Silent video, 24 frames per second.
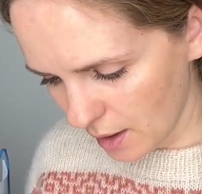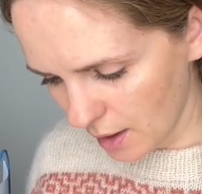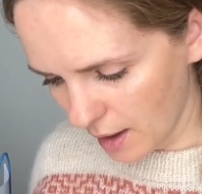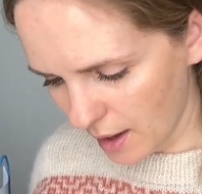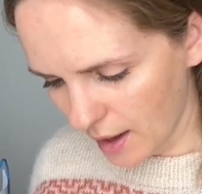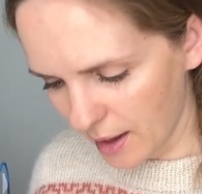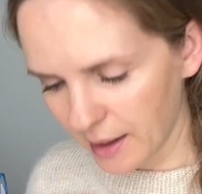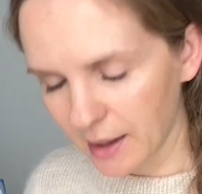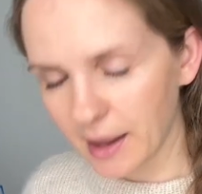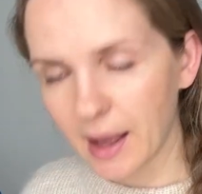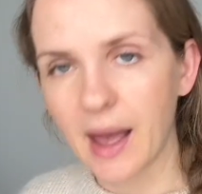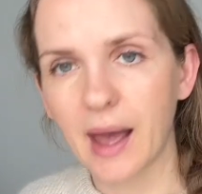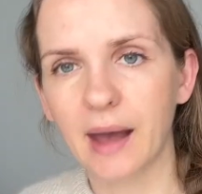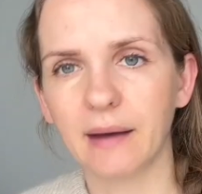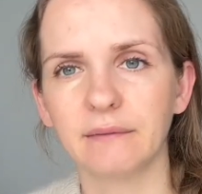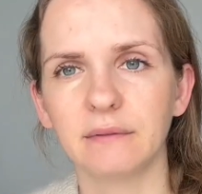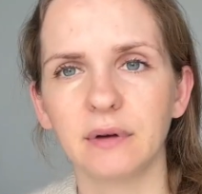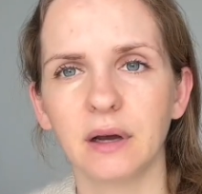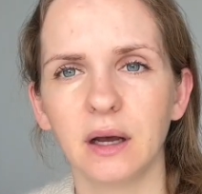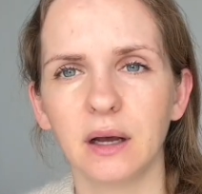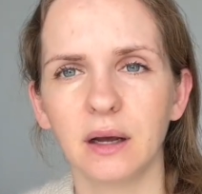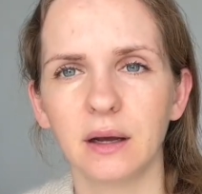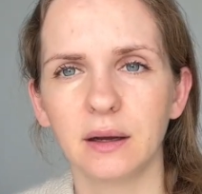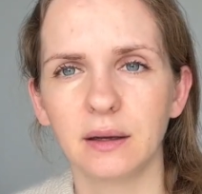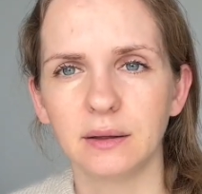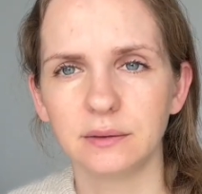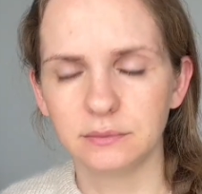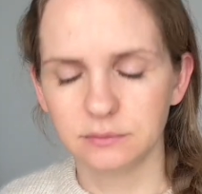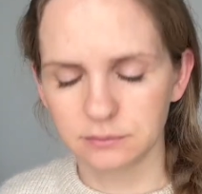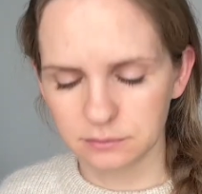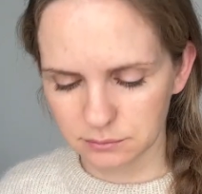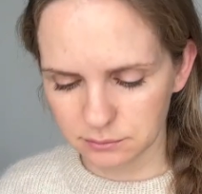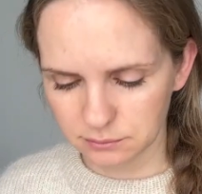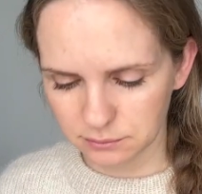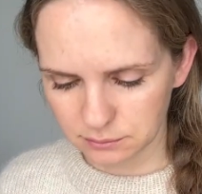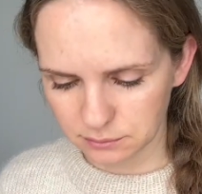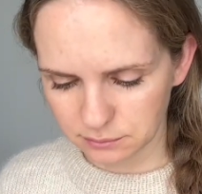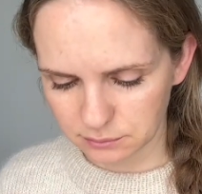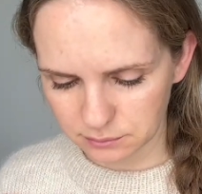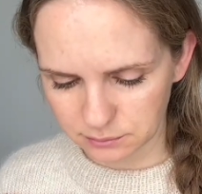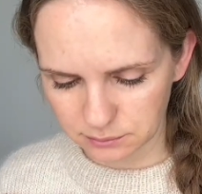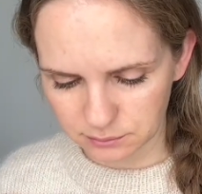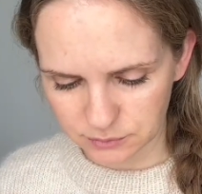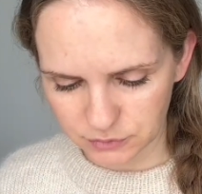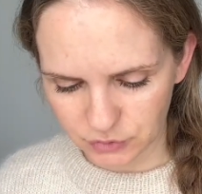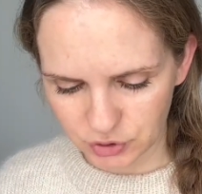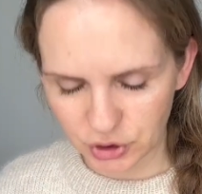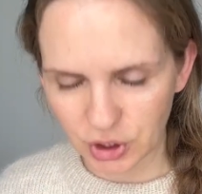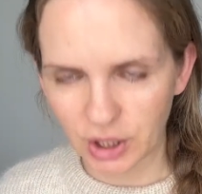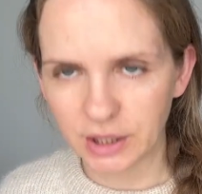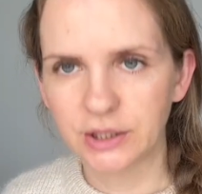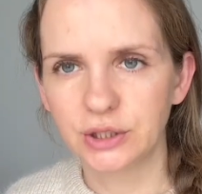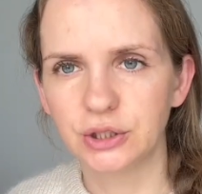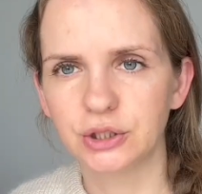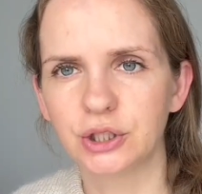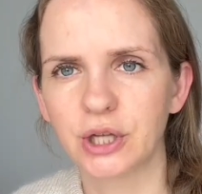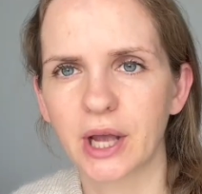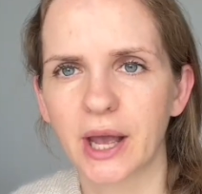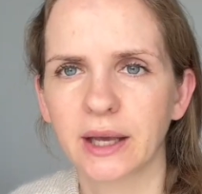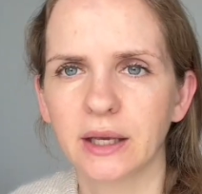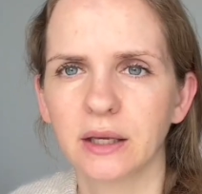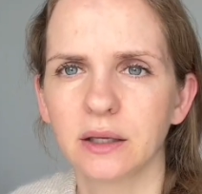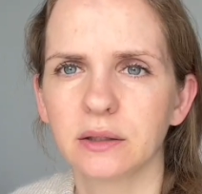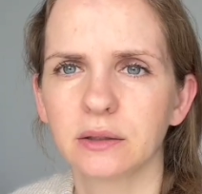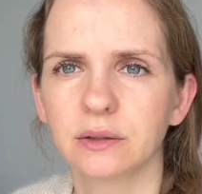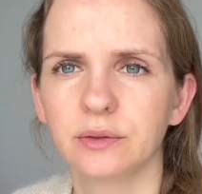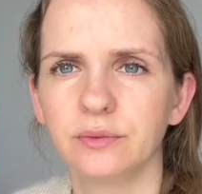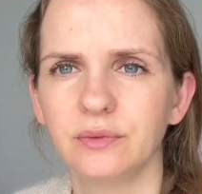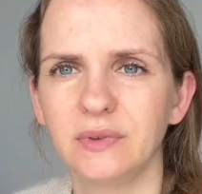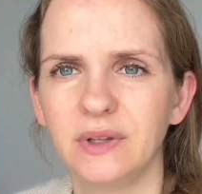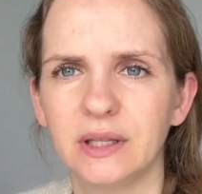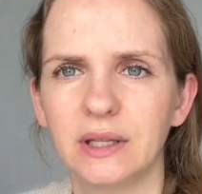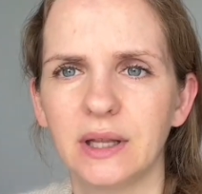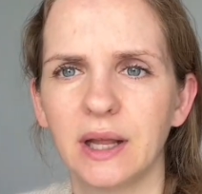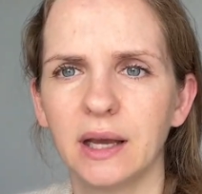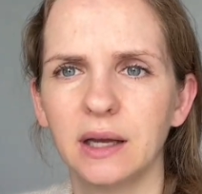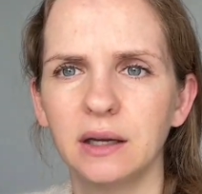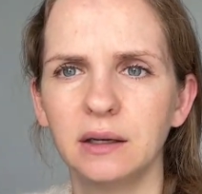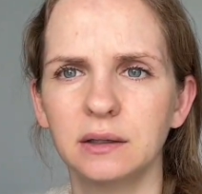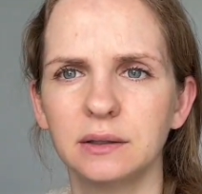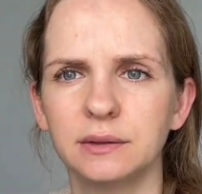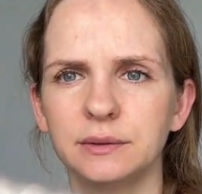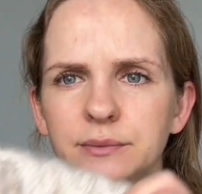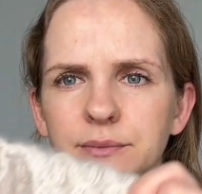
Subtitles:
I have a Jenny jacket v-neck.